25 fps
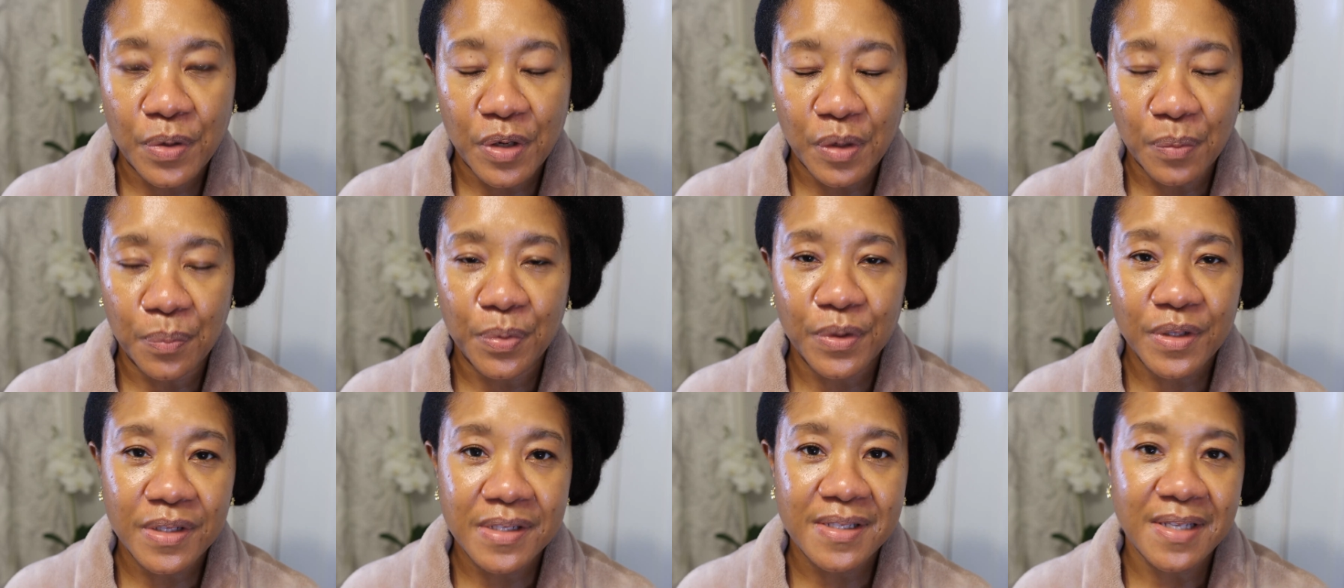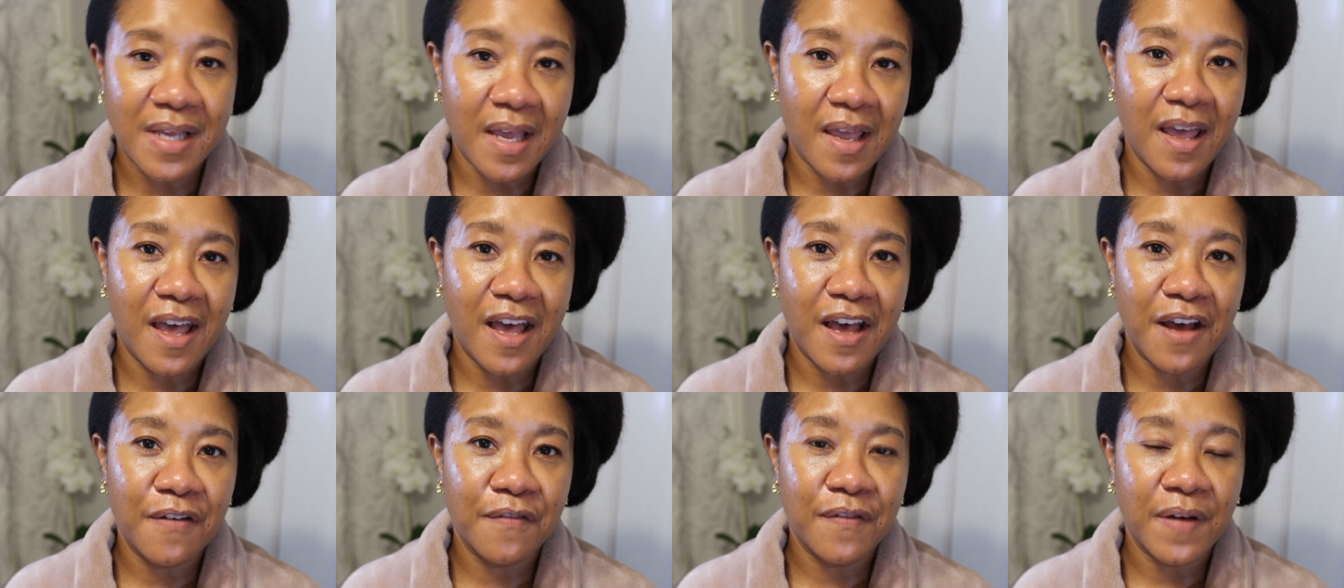pimples I
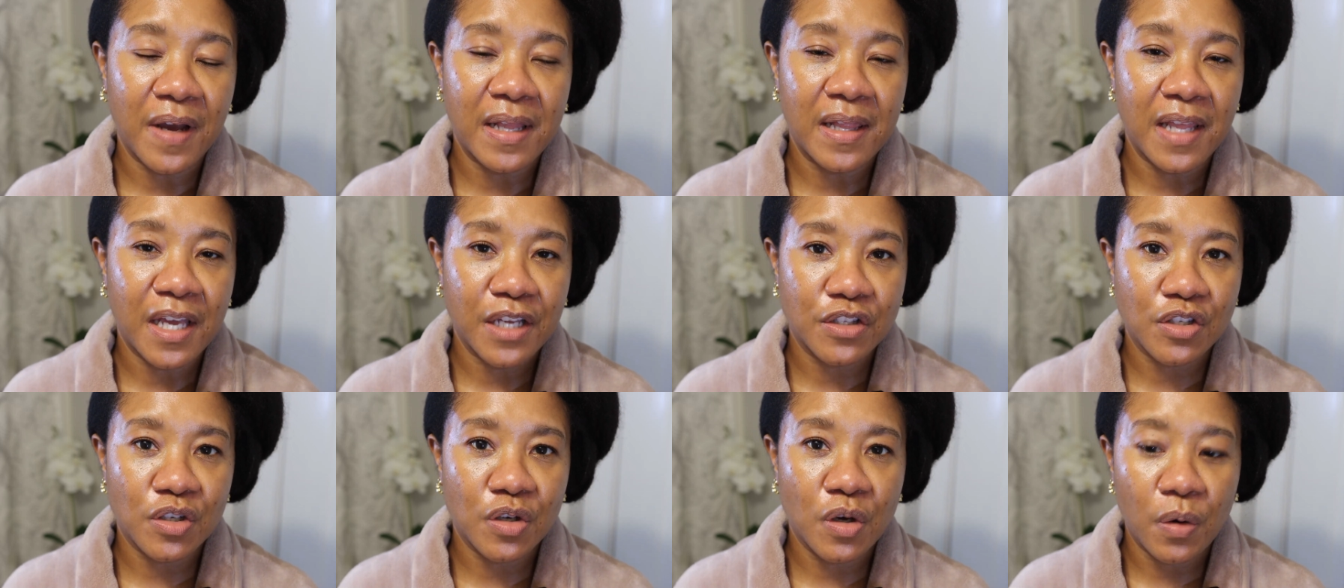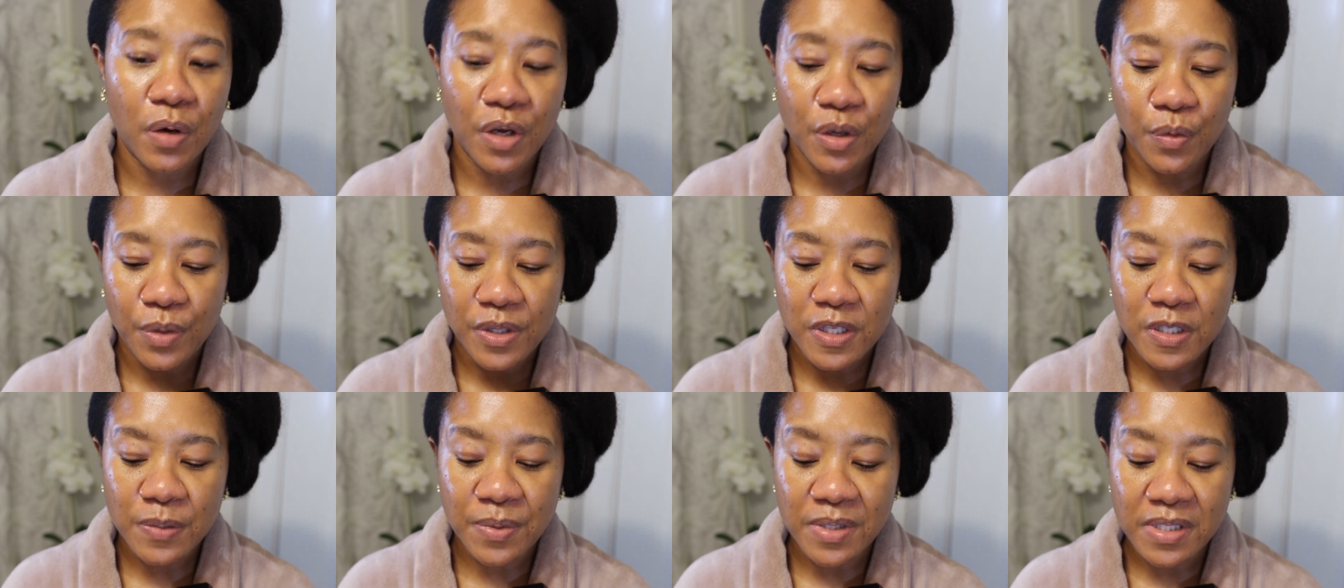have, I like to go in
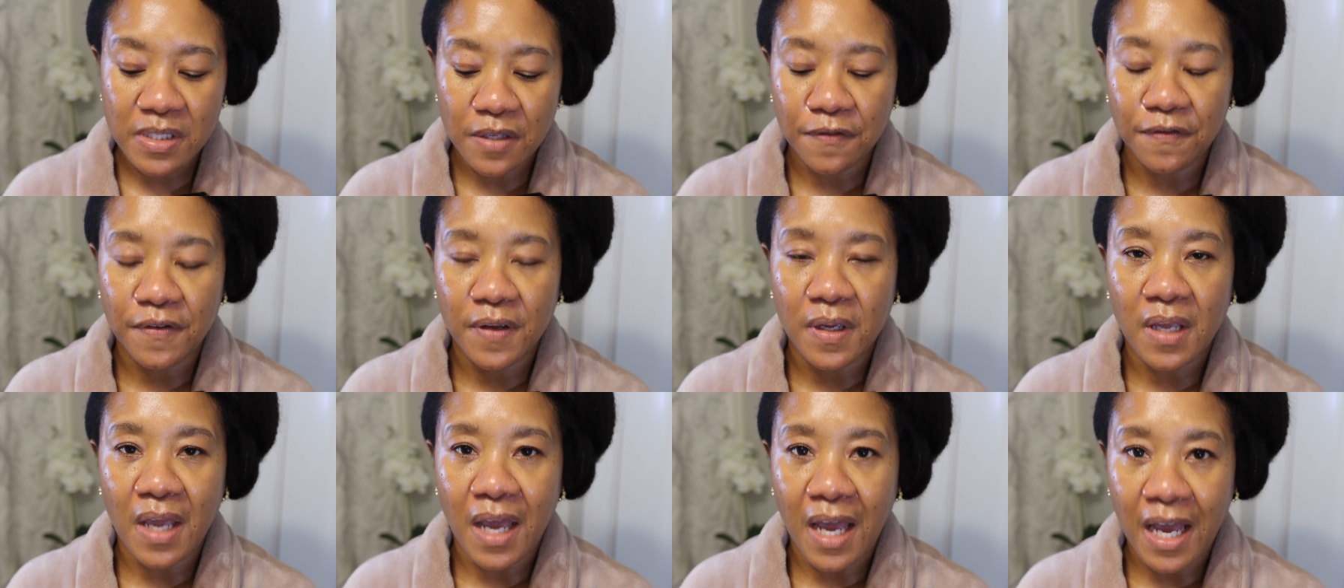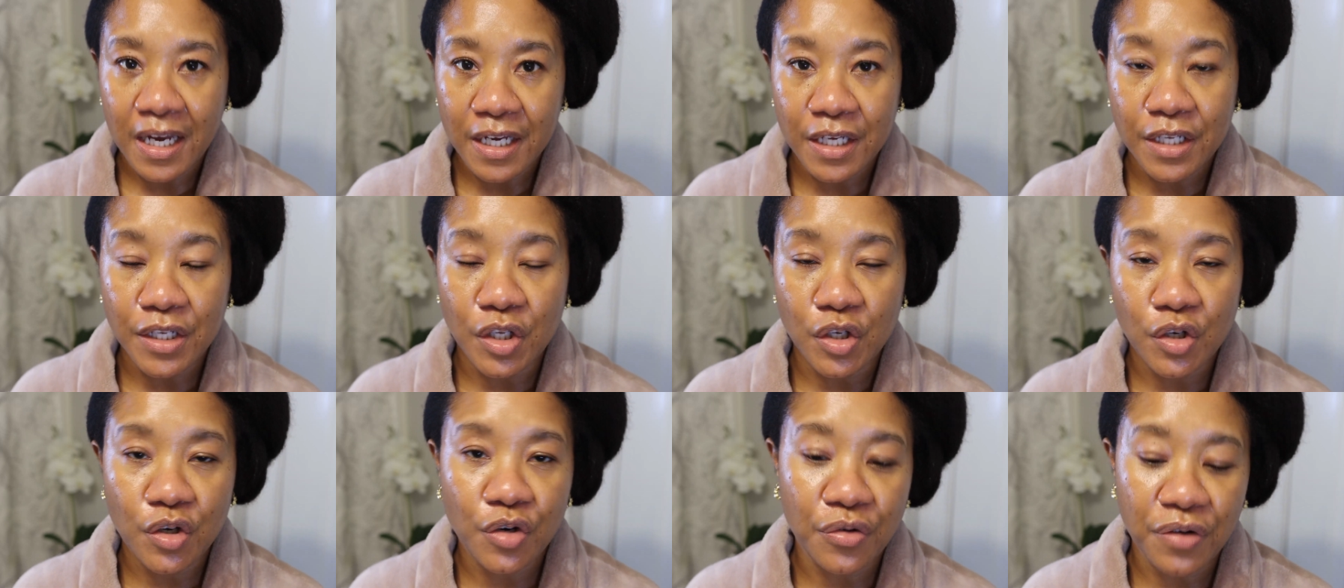with specific
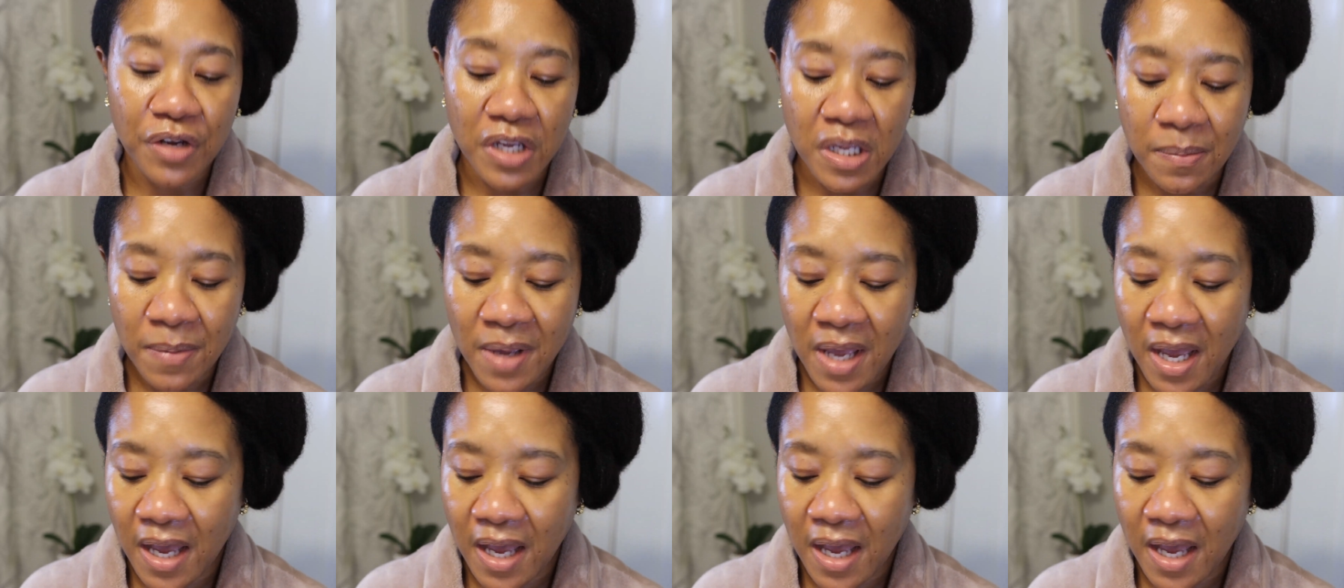acne cream,